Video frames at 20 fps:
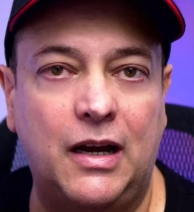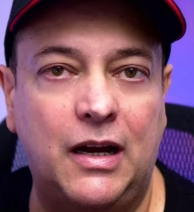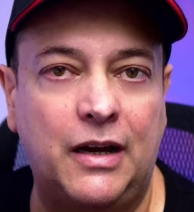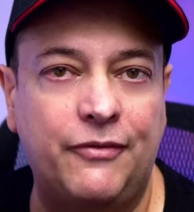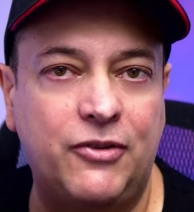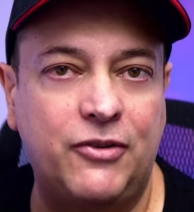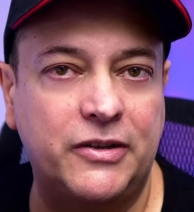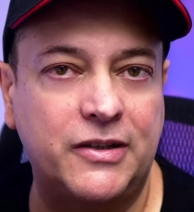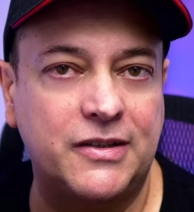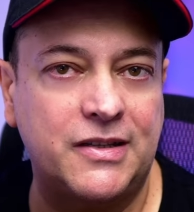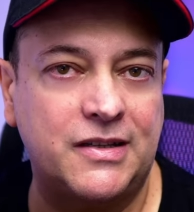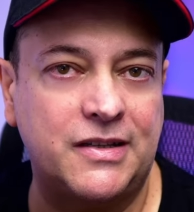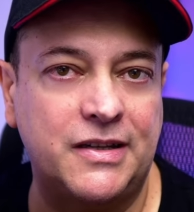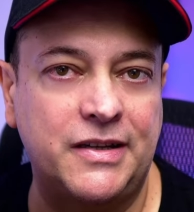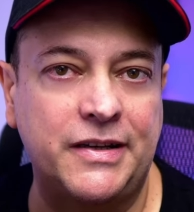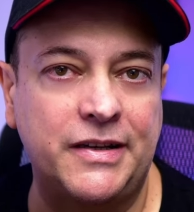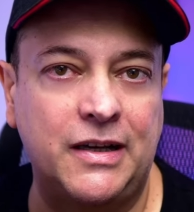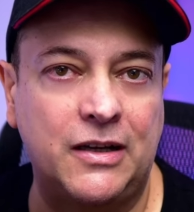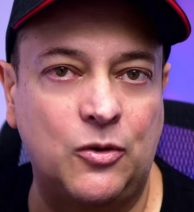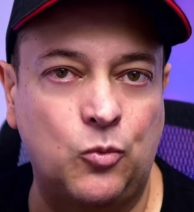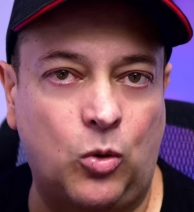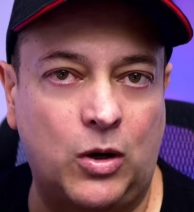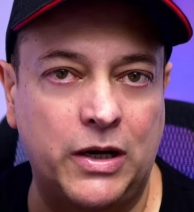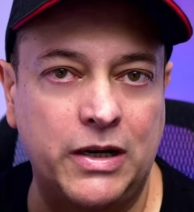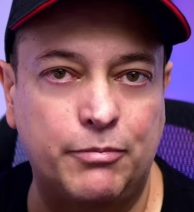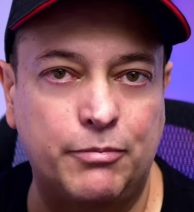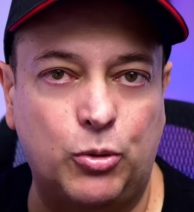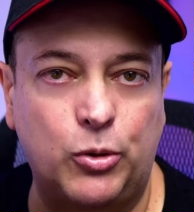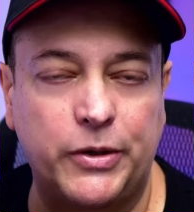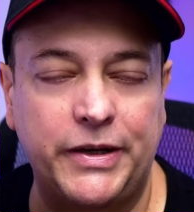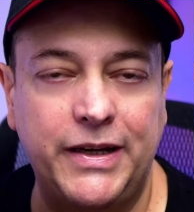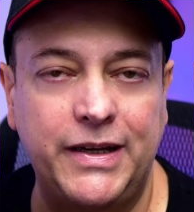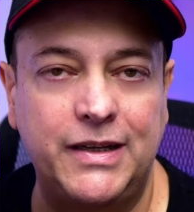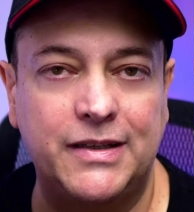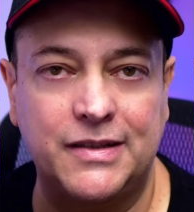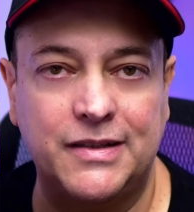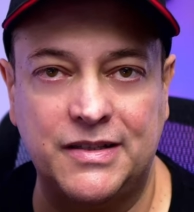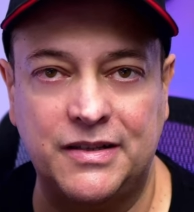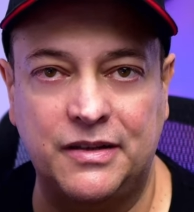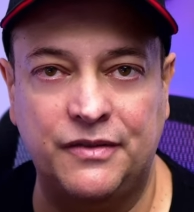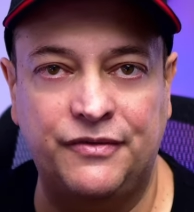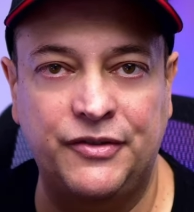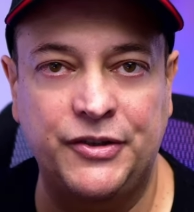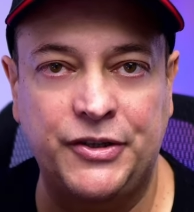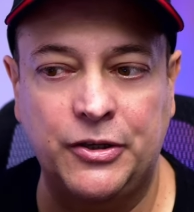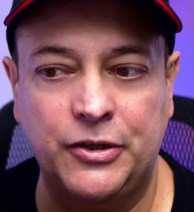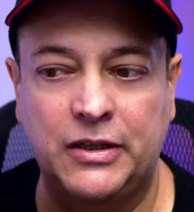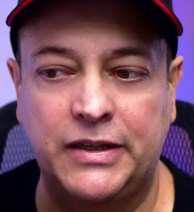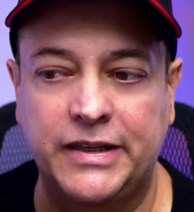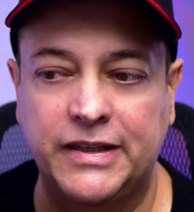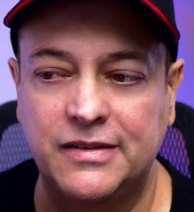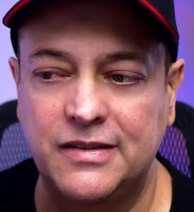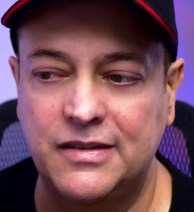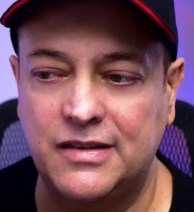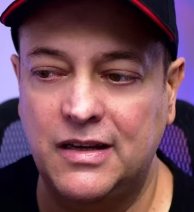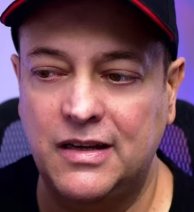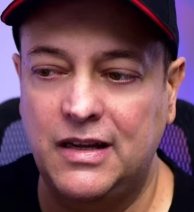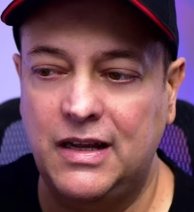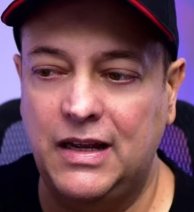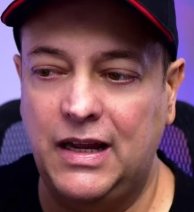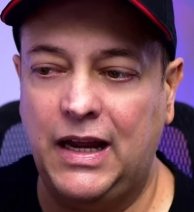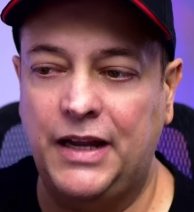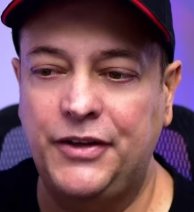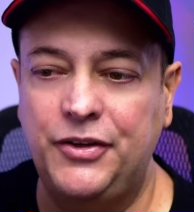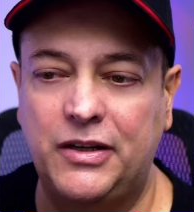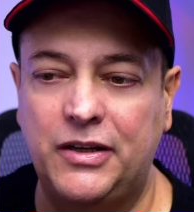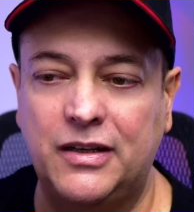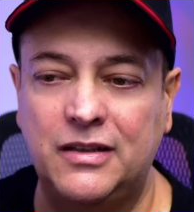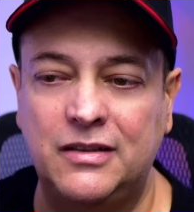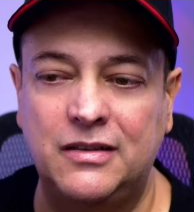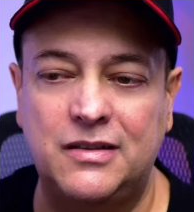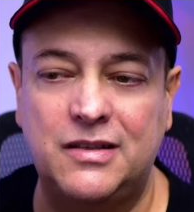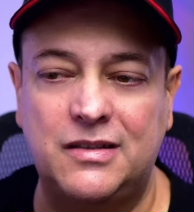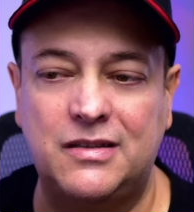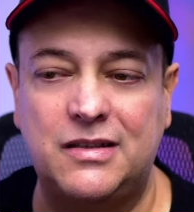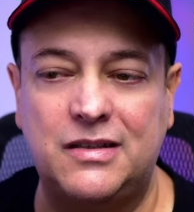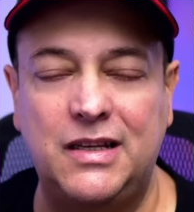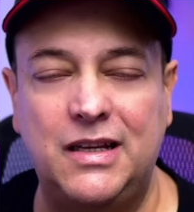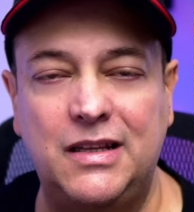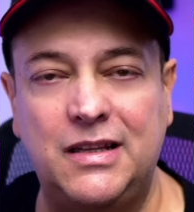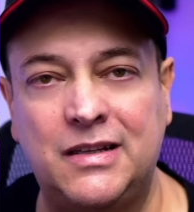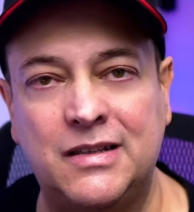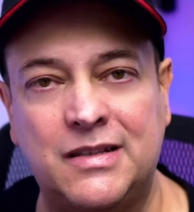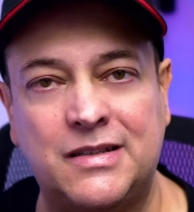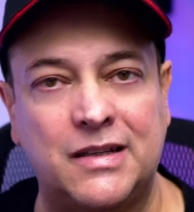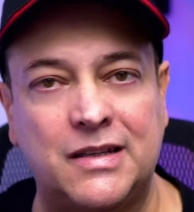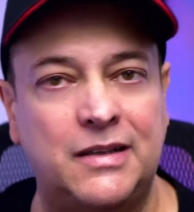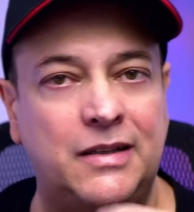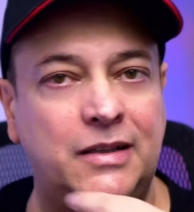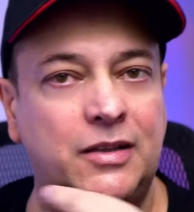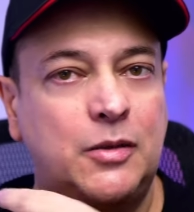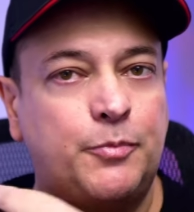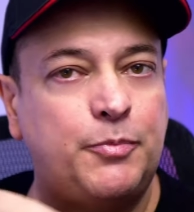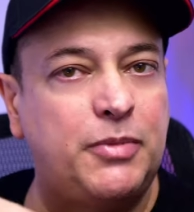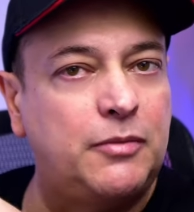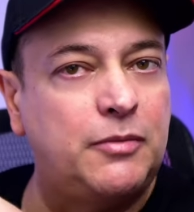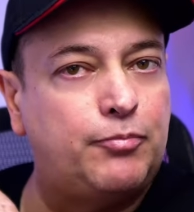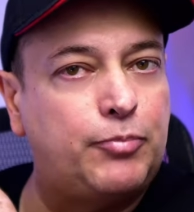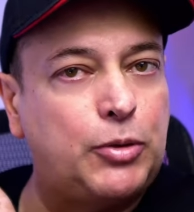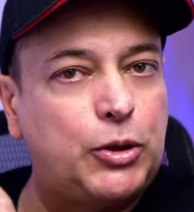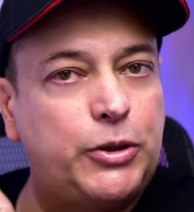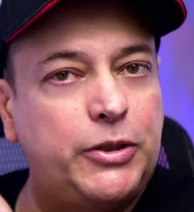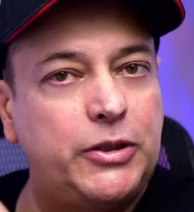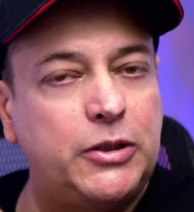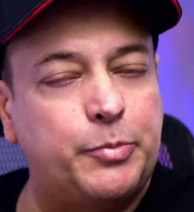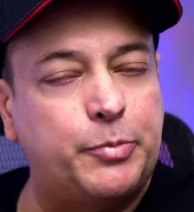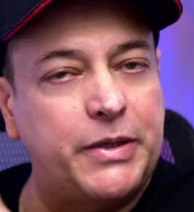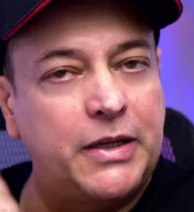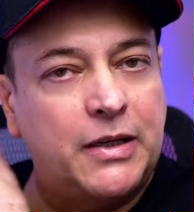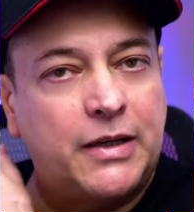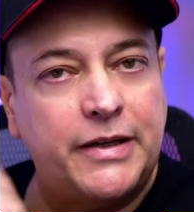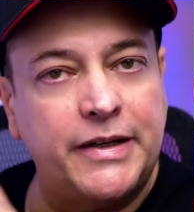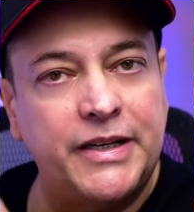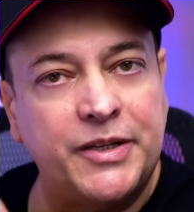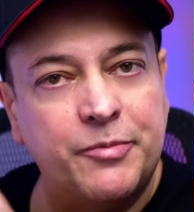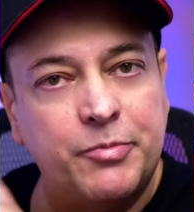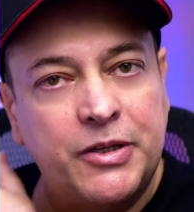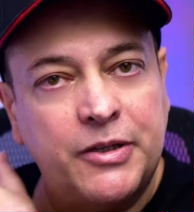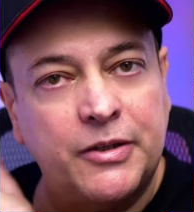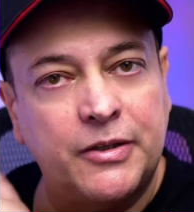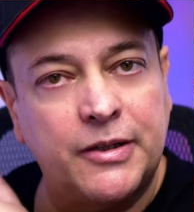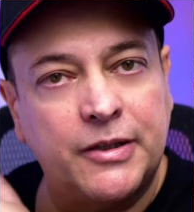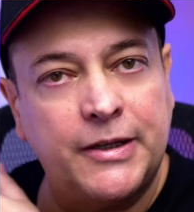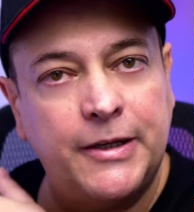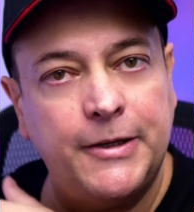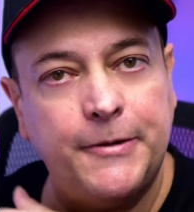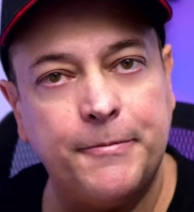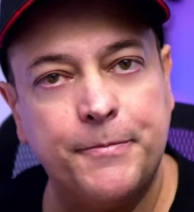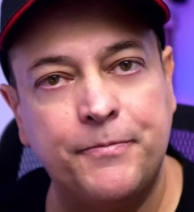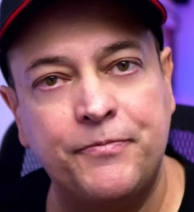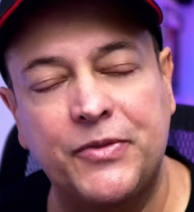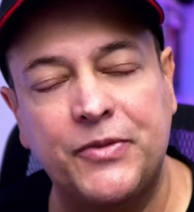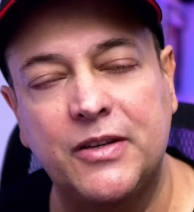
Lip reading: I've got it sitting at 1.8 as the video lens, and you can see that it's a little bit blurred behind me, okay?